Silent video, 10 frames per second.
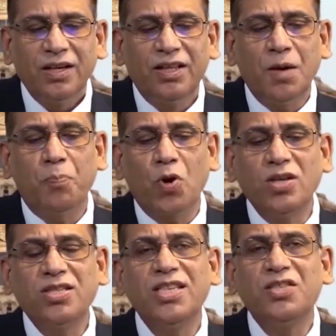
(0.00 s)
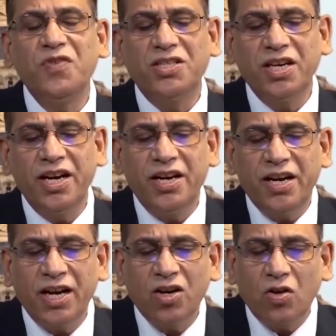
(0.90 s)
the process which
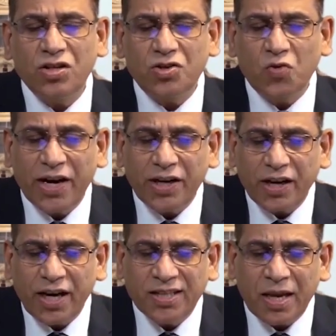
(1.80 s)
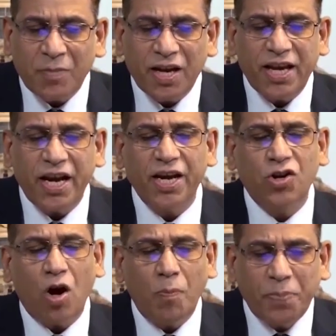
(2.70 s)
Indian Constituent Assembly
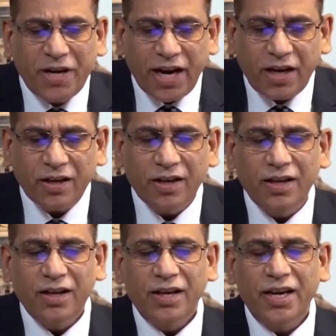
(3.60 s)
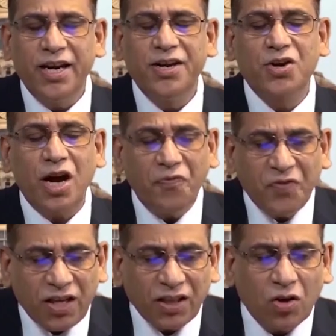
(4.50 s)
adopted in
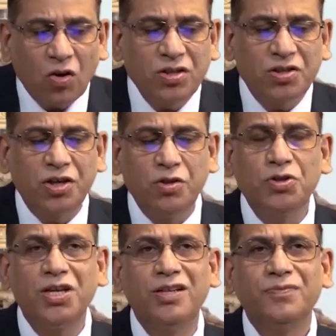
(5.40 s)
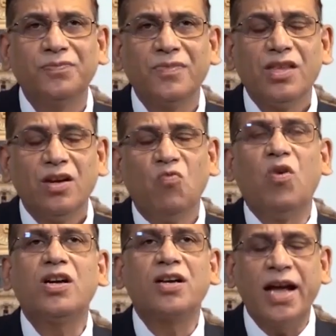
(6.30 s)
drafting the Constitution,
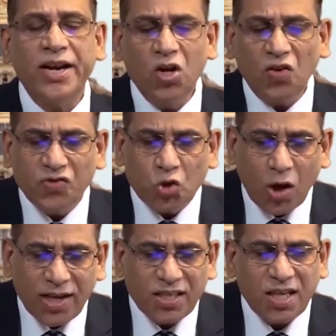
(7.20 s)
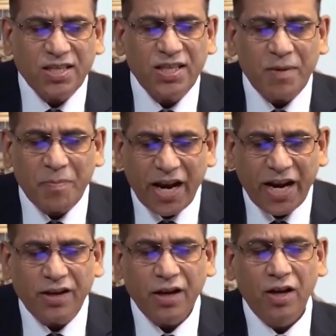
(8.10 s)
what kind of choices they
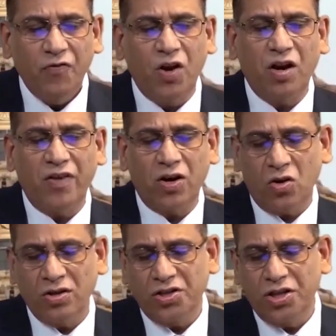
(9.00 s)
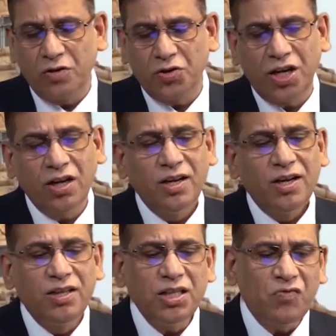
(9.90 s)
made for our Constitution.
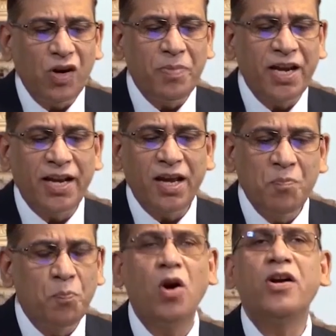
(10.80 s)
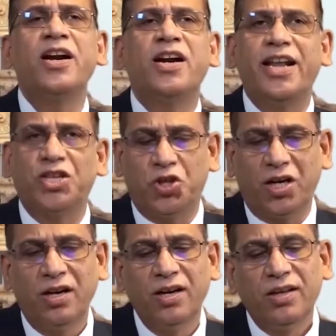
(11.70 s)
This will be an important
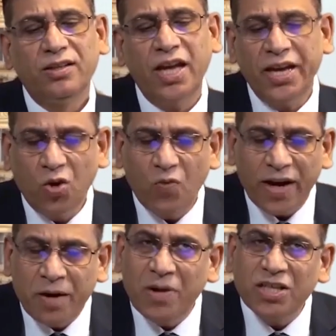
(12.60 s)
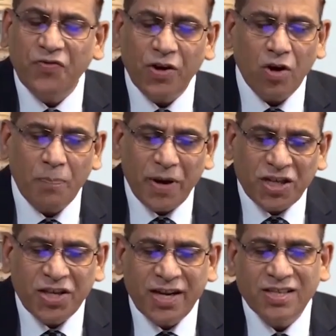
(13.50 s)
lecture. Thank you very much for your
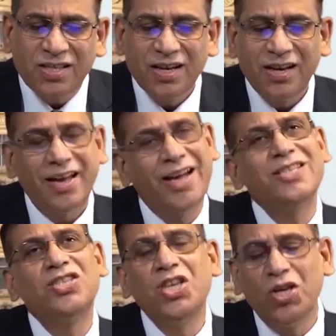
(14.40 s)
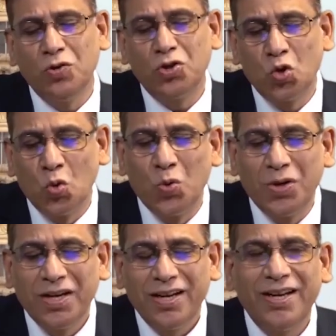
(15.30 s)
patience and see you
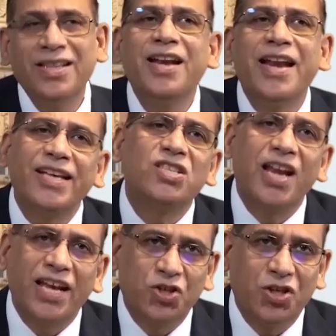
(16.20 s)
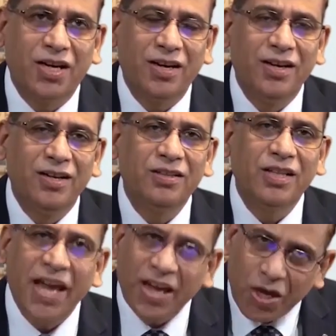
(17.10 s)
soon in the next lecture.
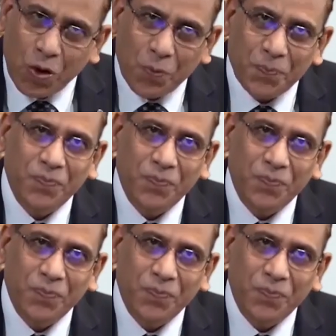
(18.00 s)
Thank you.